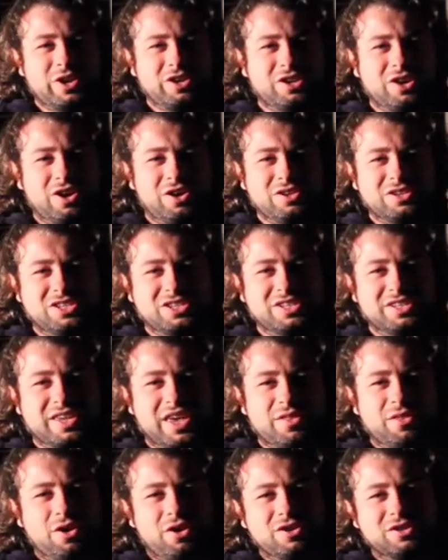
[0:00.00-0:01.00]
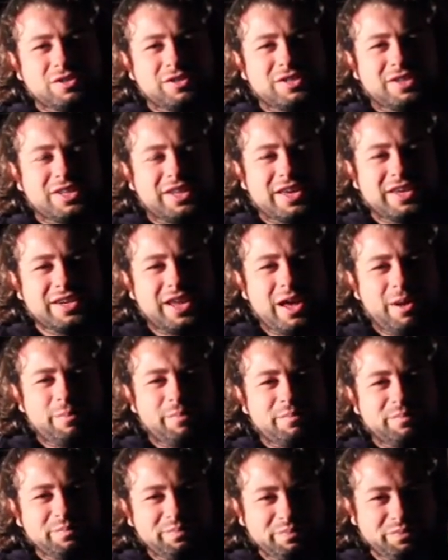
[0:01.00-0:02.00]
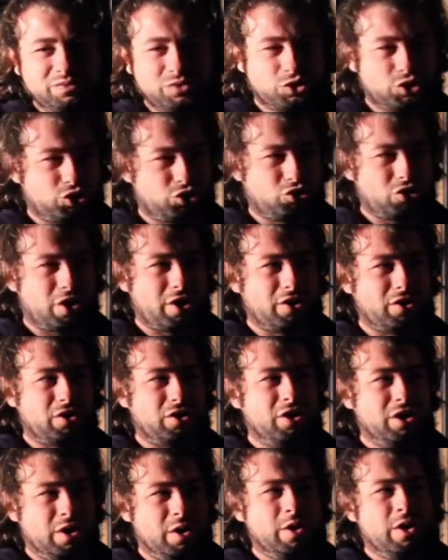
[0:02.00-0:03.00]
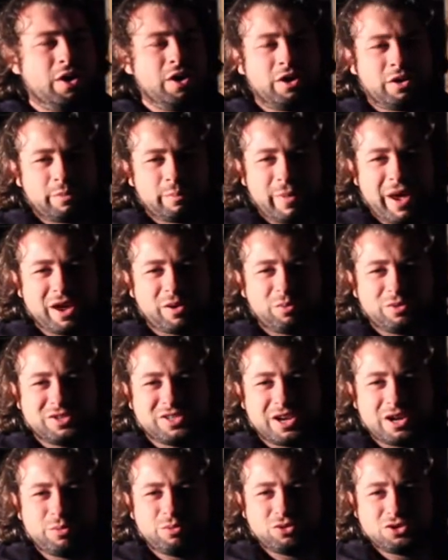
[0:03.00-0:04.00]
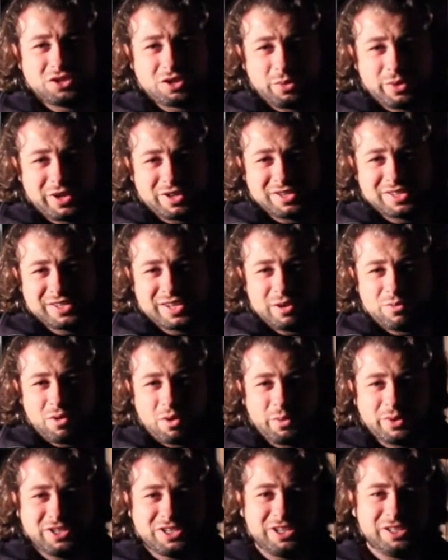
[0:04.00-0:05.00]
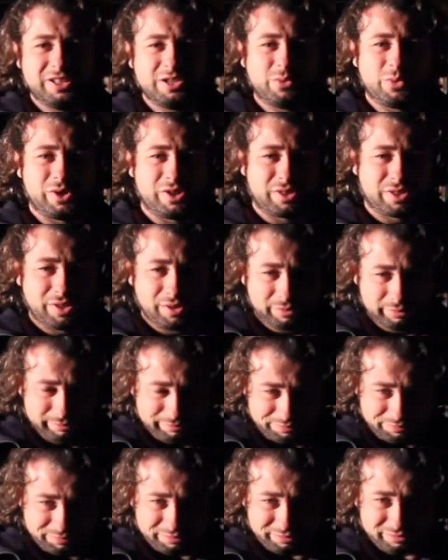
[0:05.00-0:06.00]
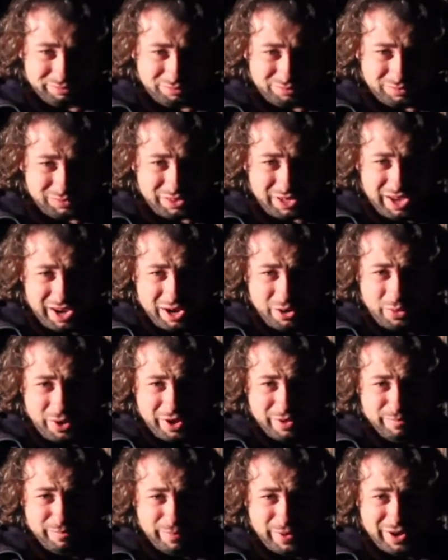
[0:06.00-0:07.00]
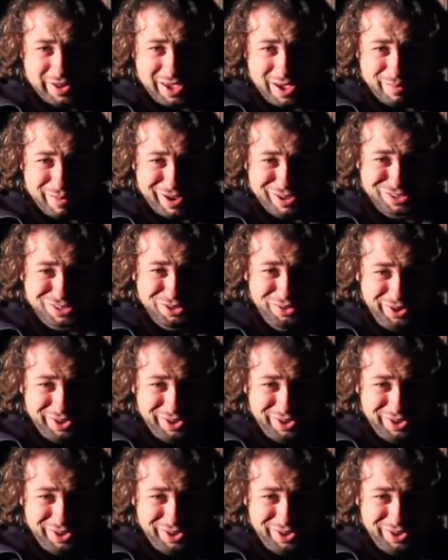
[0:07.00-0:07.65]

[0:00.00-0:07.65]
windows, just get those cleaned up. Just trying to make it presentable so we can see what we're dealing with. Anyway, better get back to